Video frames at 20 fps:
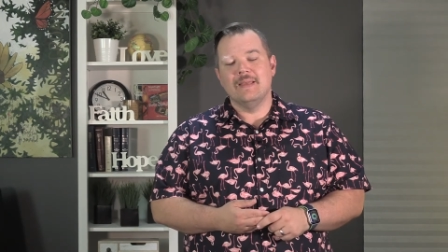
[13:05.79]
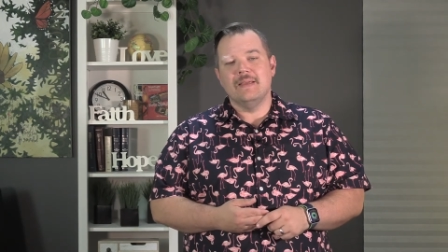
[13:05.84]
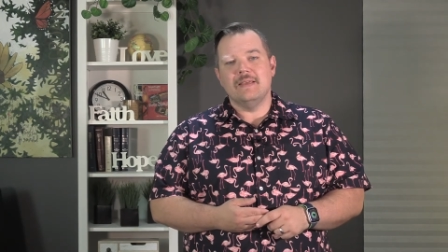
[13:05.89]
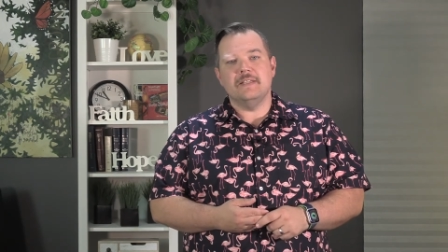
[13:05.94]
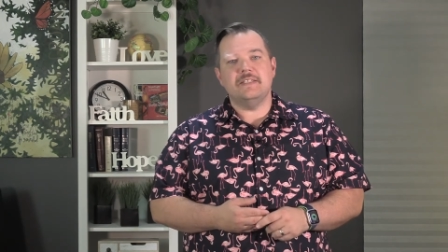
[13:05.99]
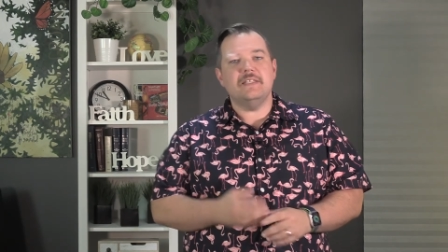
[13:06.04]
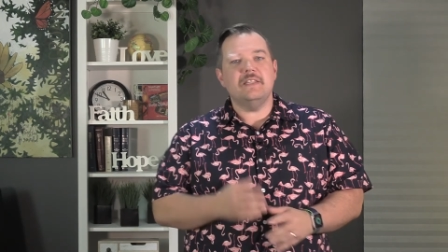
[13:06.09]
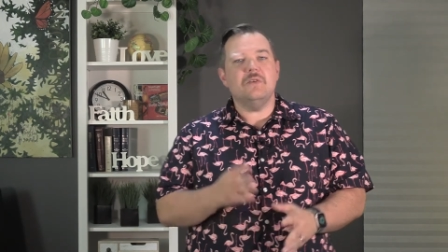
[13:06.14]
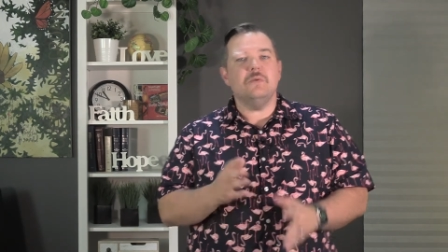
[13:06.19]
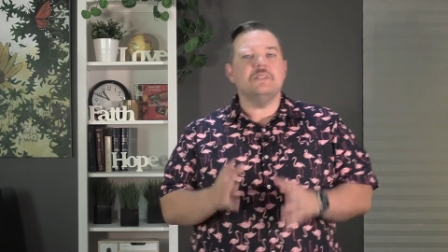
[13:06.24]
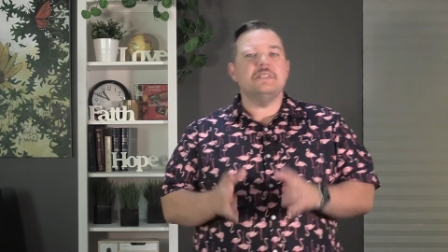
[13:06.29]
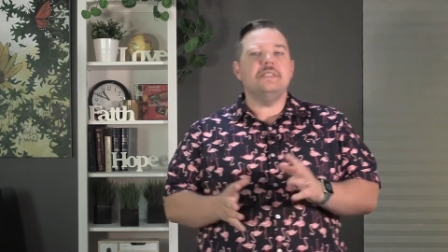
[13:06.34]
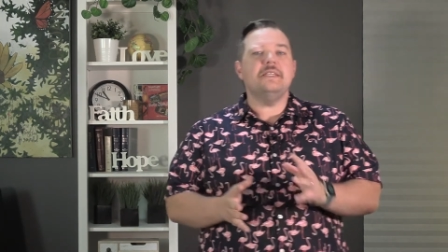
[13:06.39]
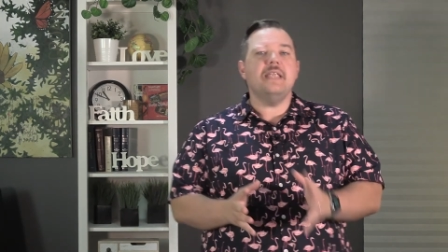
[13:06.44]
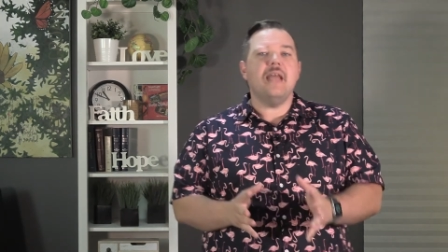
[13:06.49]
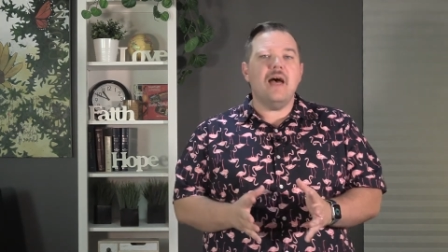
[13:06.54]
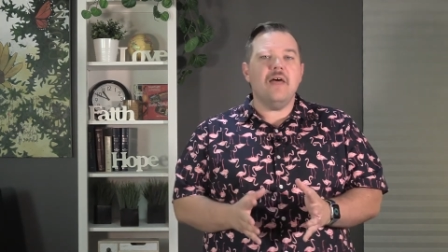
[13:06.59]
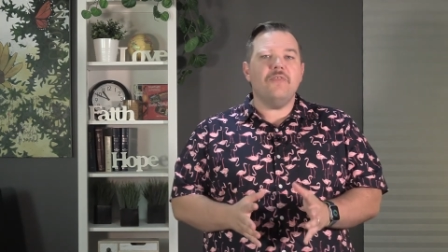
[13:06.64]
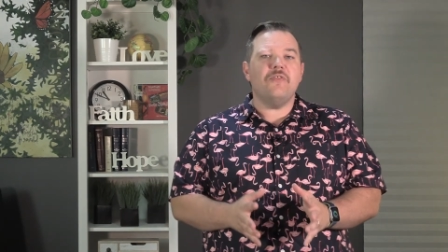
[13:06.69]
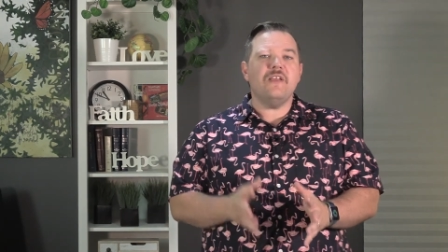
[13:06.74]
You see, there was
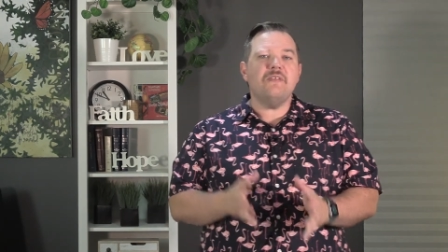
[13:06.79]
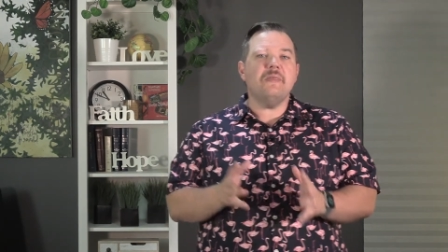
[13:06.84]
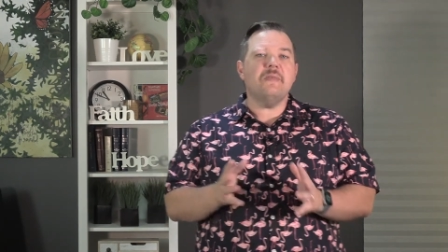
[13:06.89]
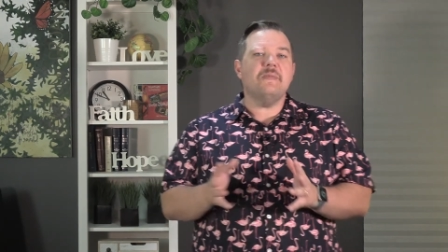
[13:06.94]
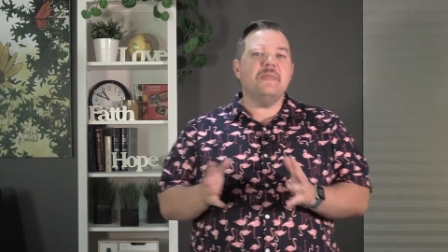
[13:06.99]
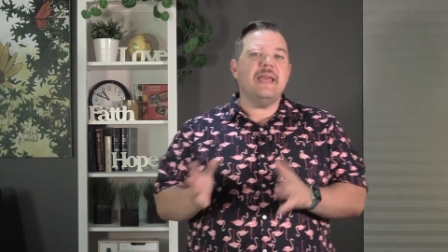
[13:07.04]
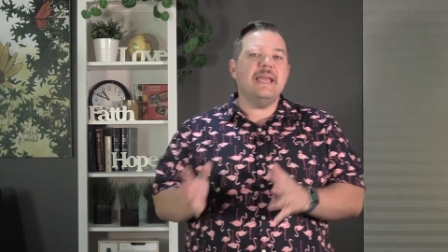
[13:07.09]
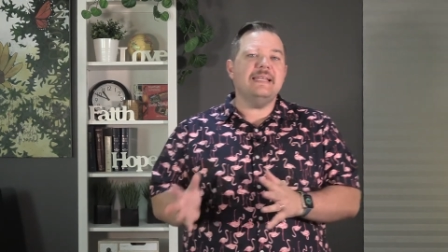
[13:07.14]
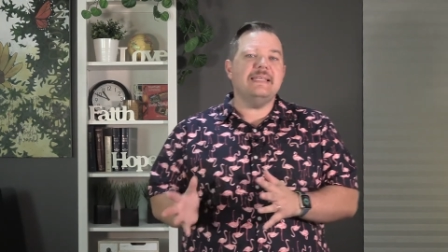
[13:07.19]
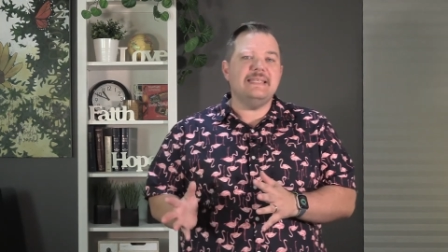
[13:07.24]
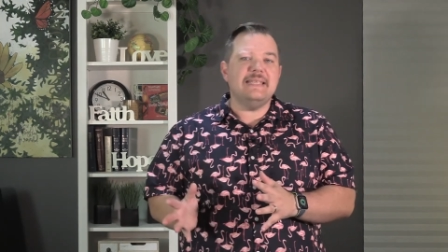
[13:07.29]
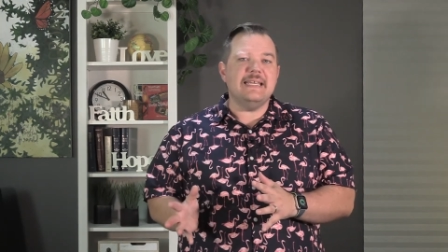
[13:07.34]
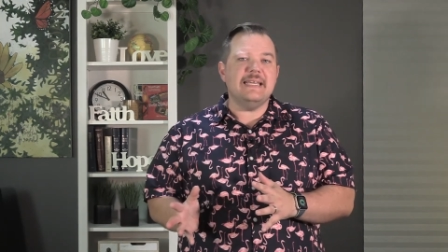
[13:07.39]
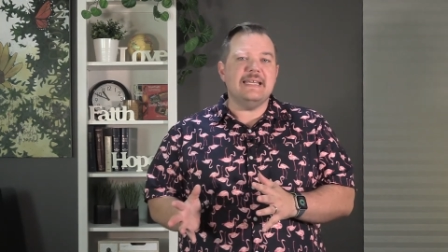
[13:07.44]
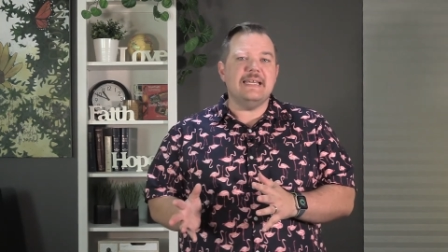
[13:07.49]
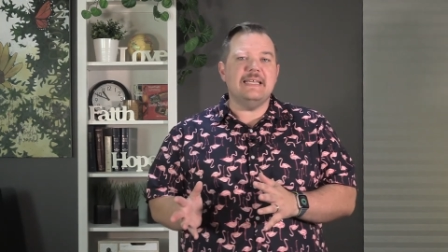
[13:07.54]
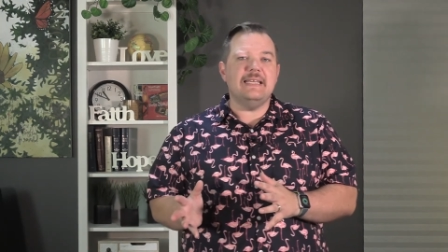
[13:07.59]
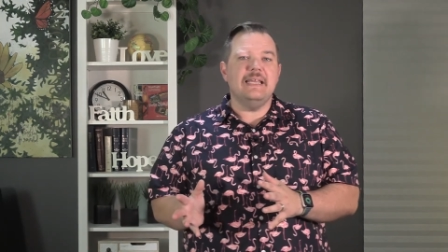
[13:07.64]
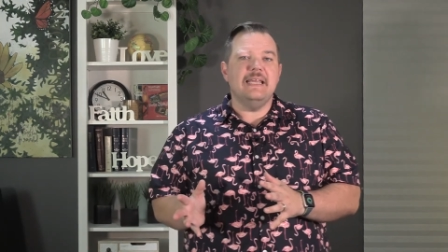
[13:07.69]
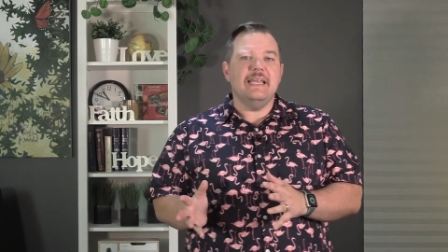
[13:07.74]
nothing that they
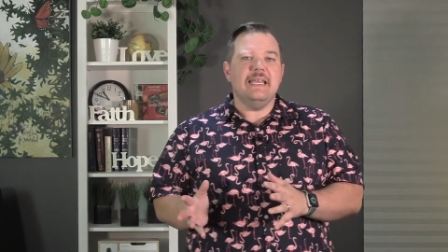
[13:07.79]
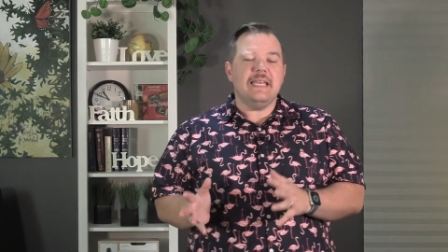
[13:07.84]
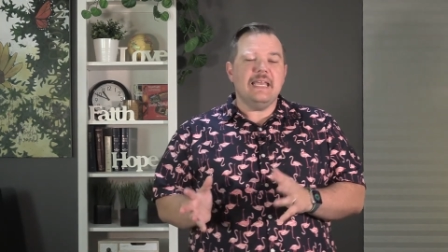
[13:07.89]
did